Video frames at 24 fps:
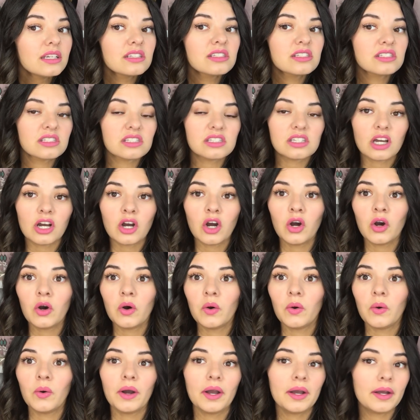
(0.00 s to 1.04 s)

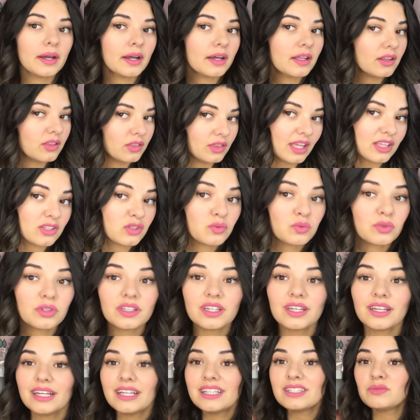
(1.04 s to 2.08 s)
So it's
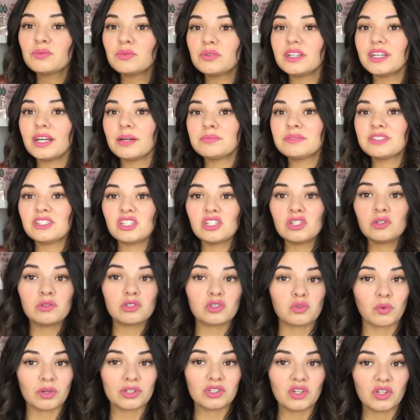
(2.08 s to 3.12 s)
really up to you
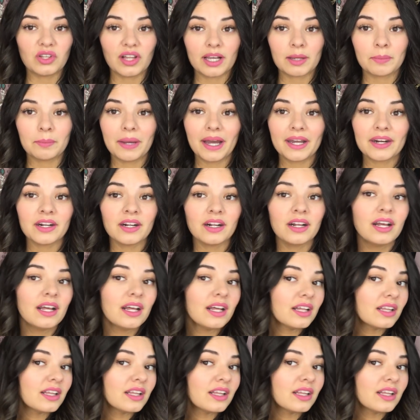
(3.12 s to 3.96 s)
which one you like better.